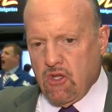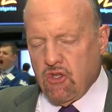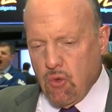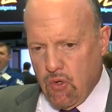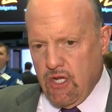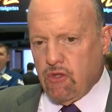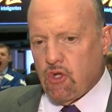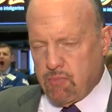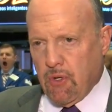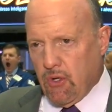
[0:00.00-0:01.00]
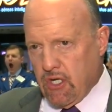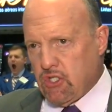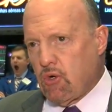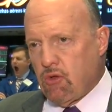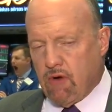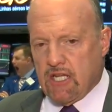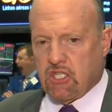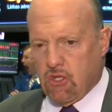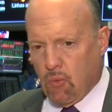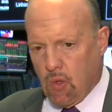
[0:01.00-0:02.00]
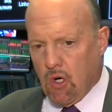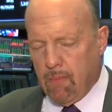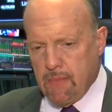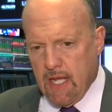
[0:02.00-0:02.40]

you were in those buildings or the rest of the world.